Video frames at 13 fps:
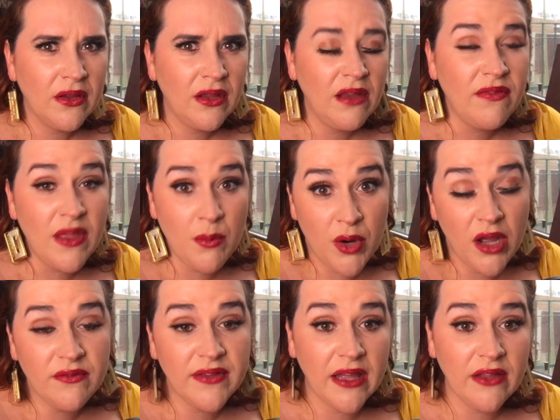If they
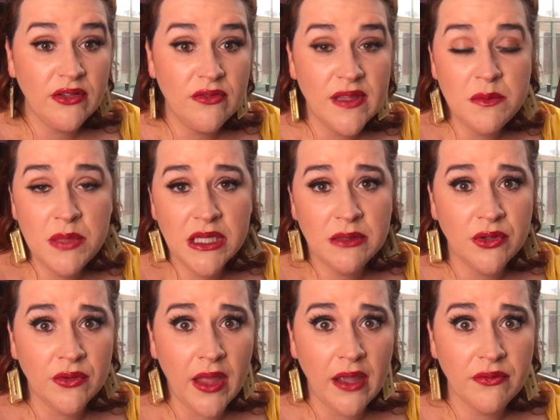brought value, they'd be in
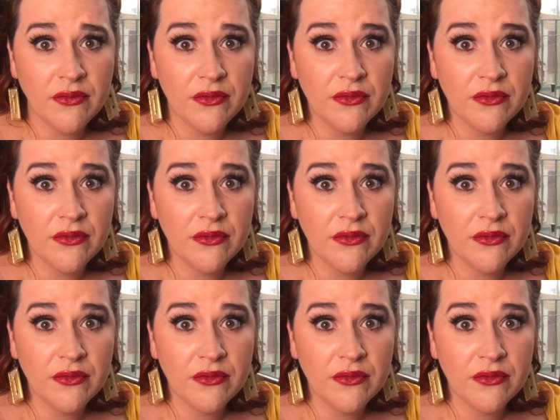your life.